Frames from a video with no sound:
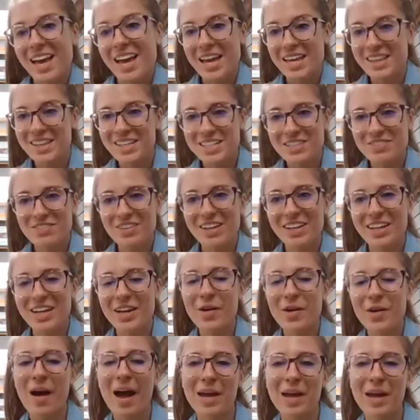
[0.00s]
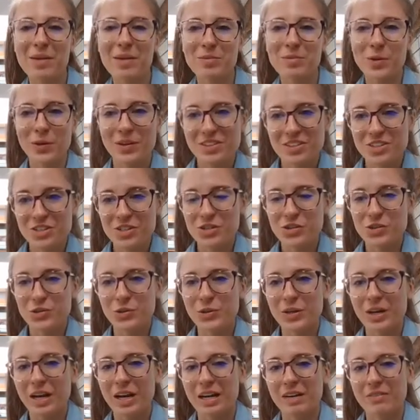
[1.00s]
In this video, I'm going
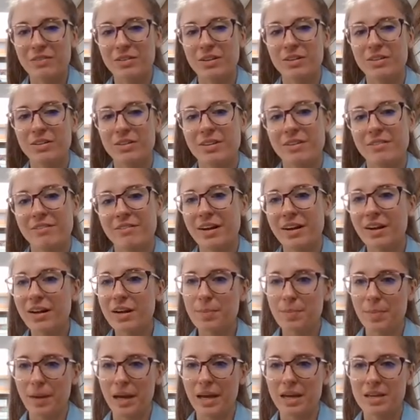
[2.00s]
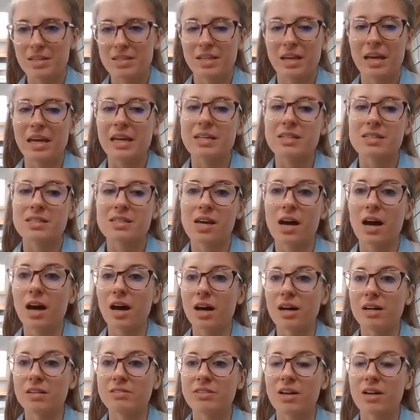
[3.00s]
to cover the very basics
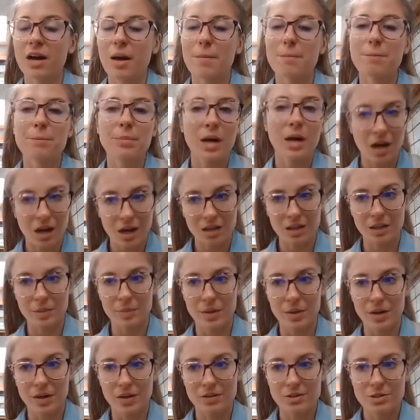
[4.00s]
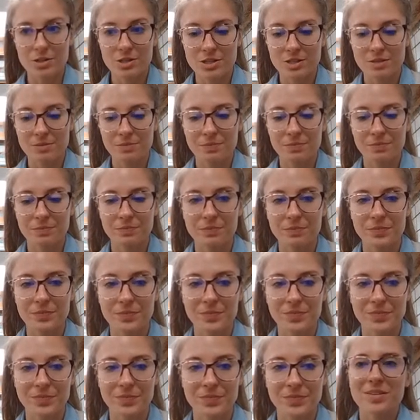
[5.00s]
of polymers.
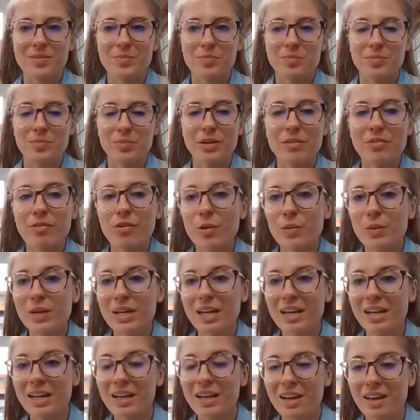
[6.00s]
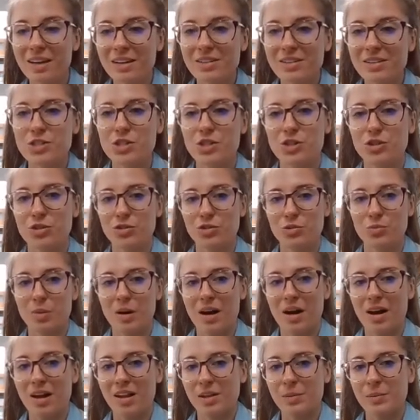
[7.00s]
Before we get into
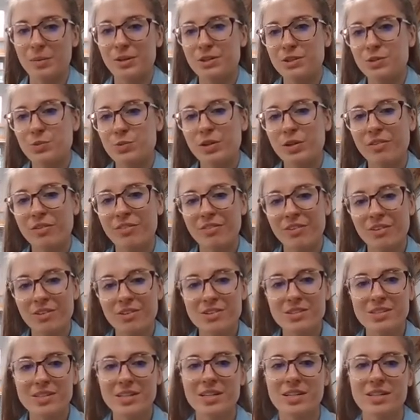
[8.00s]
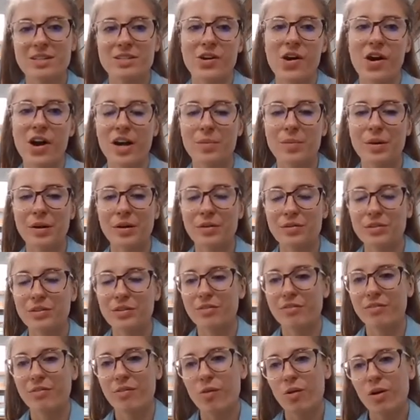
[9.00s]
polymers, we first need to talk about the
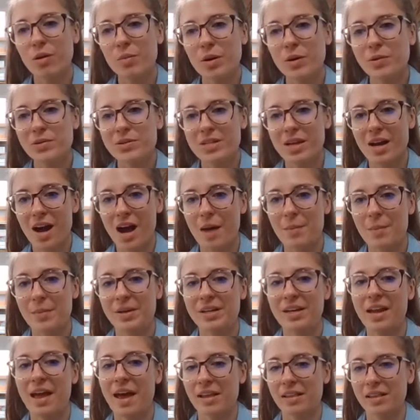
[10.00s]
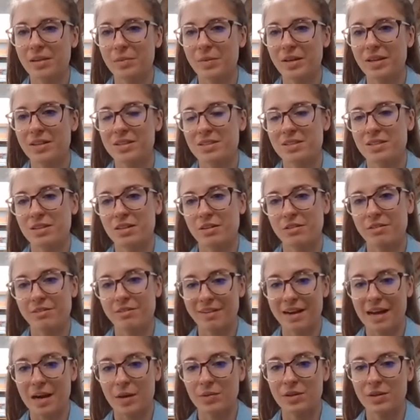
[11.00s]
four most common elements that are
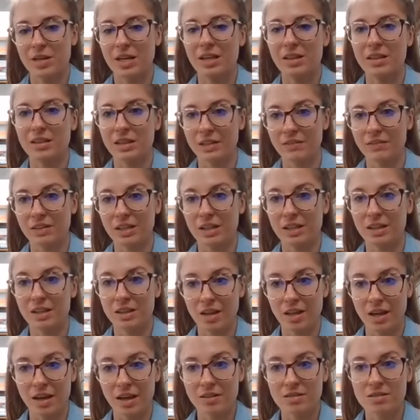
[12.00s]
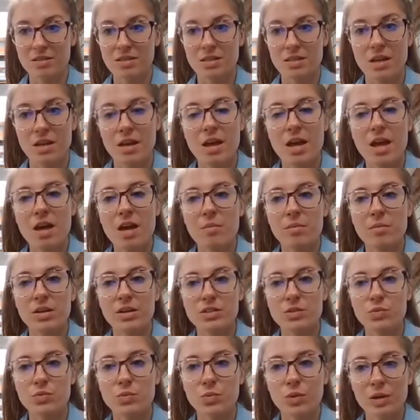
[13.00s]
found in living things.
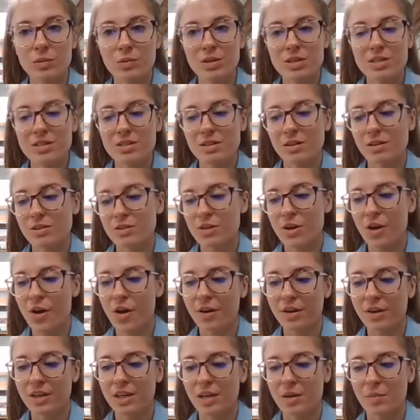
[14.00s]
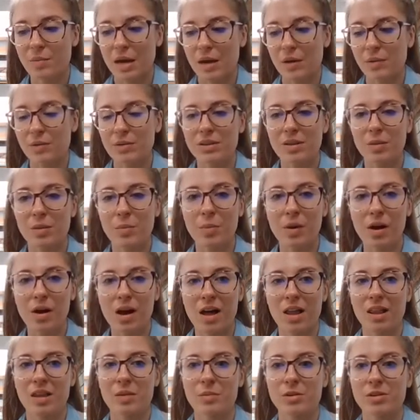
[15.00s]
Because when we start talking about the
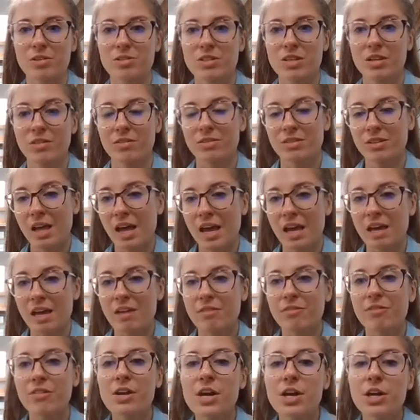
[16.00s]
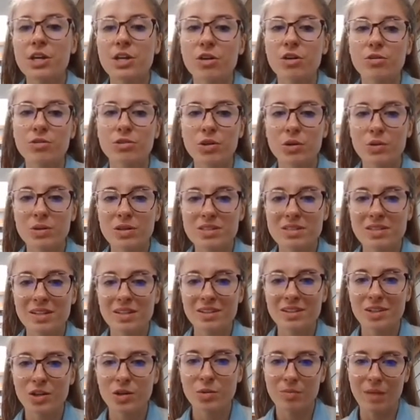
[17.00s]
polymers of life, you'll notice
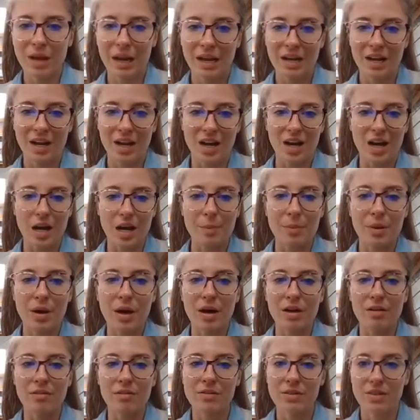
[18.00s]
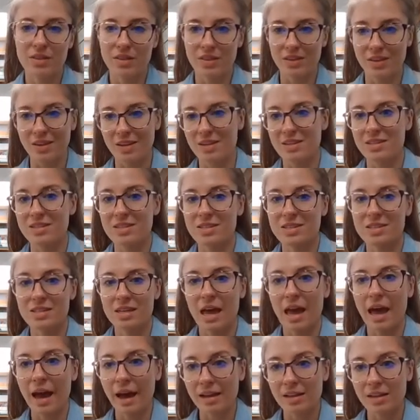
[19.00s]
that they're made up of these
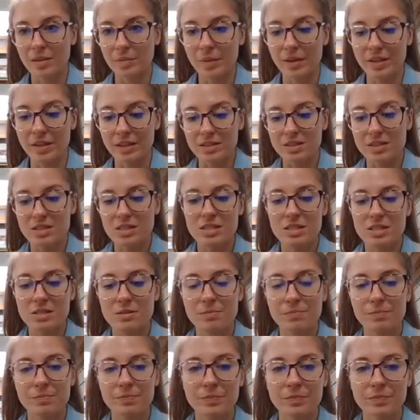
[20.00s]
elements.